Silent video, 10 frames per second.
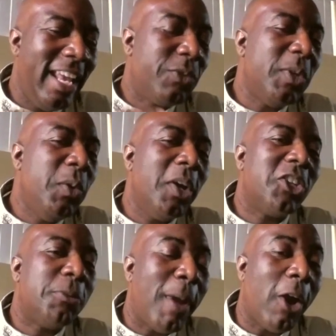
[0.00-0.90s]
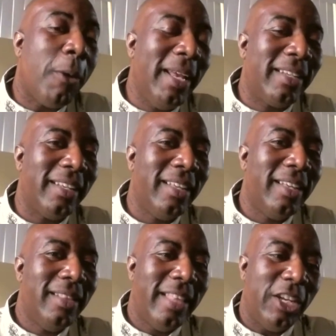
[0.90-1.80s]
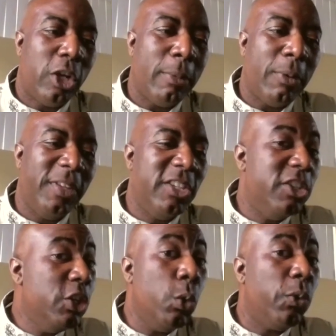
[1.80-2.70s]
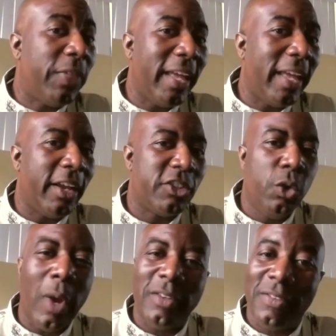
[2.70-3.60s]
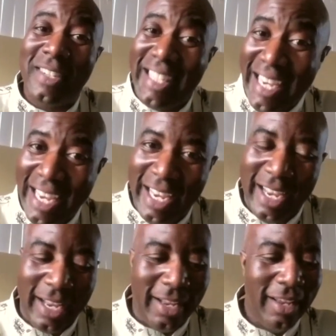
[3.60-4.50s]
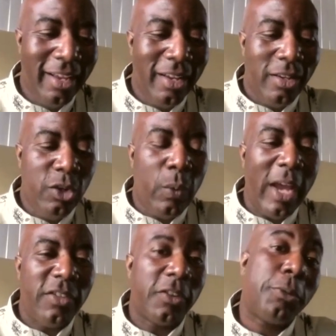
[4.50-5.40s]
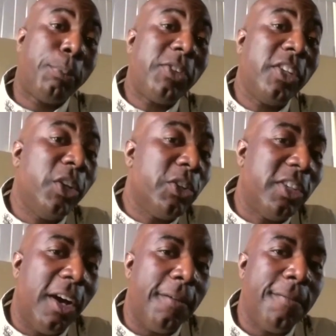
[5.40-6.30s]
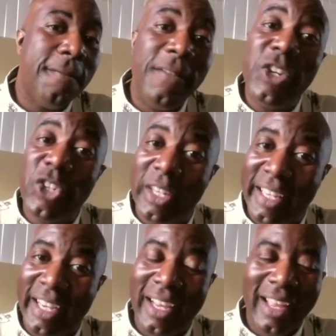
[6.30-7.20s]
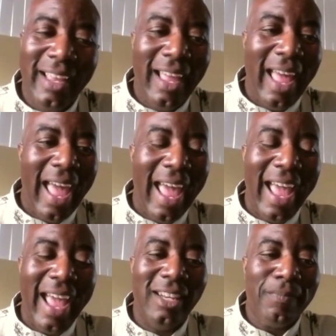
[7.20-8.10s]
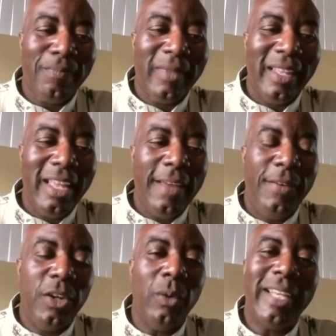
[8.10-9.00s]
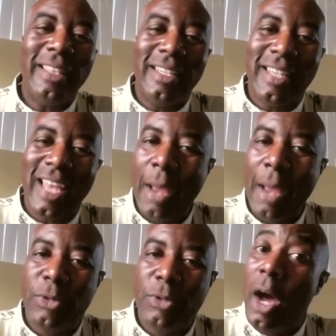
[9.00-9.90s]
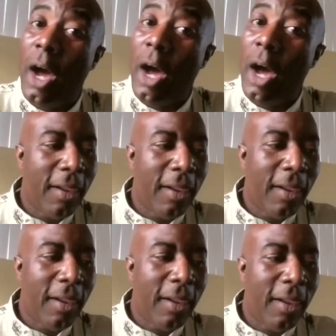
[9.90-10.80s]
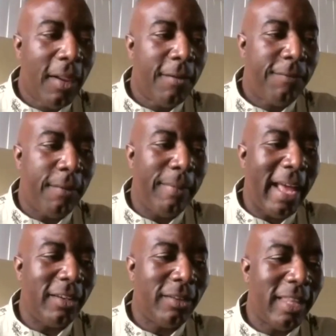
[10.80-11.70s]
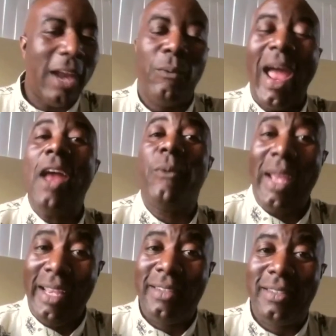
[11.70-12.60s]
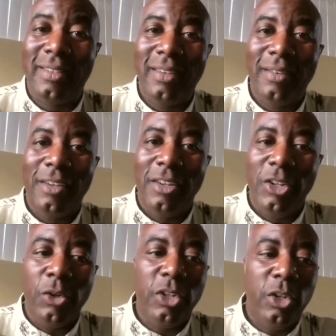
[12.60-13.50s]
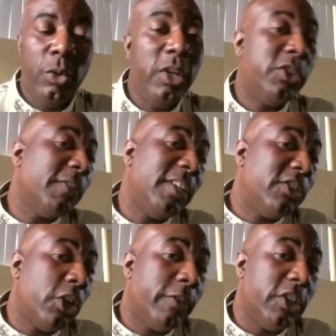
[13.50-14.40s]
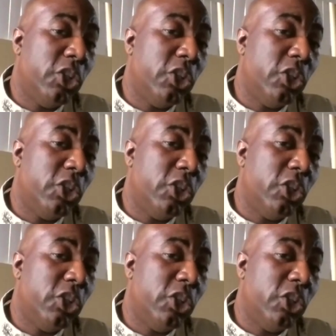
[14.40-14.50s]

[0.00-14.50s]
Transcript: It is when you experiment that you come up with these new things, new ways of seeing, new ways of expressing yourself visually. And if you don't take the time to unplug from that rat race, you're doing yourself a disservice.